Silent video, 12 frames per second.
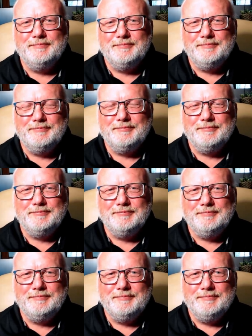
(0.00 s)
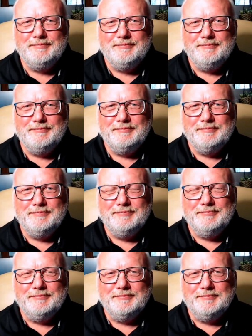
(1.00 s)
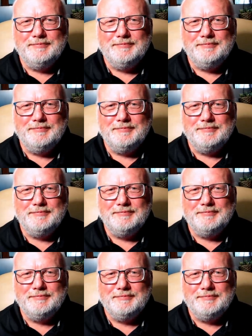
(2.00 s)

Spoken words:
No words are spoken by the person on screen.